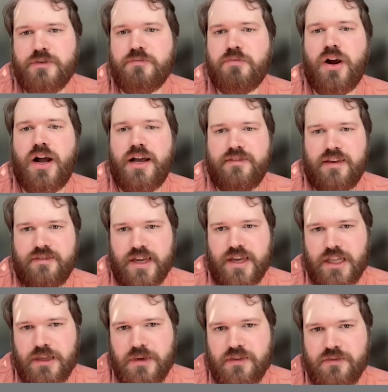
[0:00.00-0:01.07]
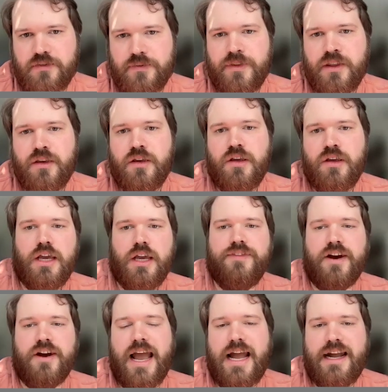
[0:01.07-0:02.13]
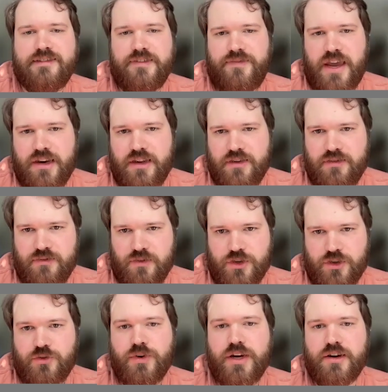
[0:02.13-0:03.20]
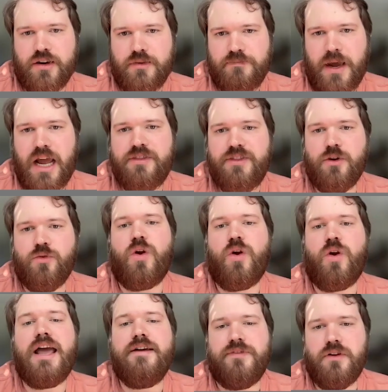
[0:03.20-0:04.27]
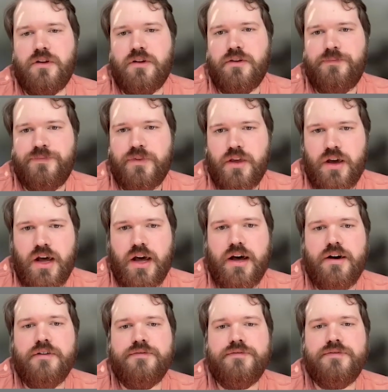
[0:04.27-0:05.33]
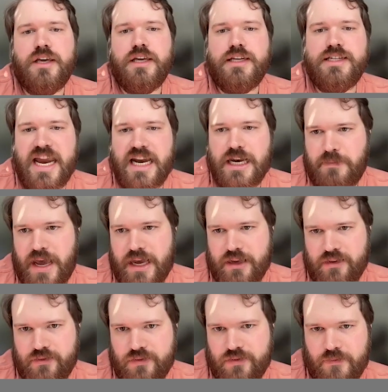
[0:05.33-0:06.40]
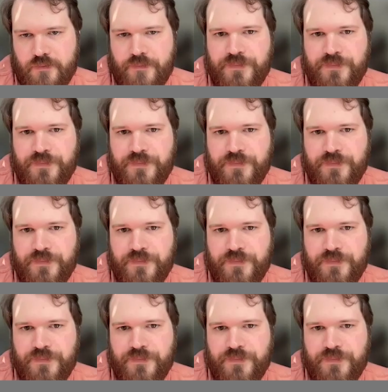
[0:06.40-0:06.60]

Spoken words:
processing elements, and they're activated or triggered by the arrival of data packets.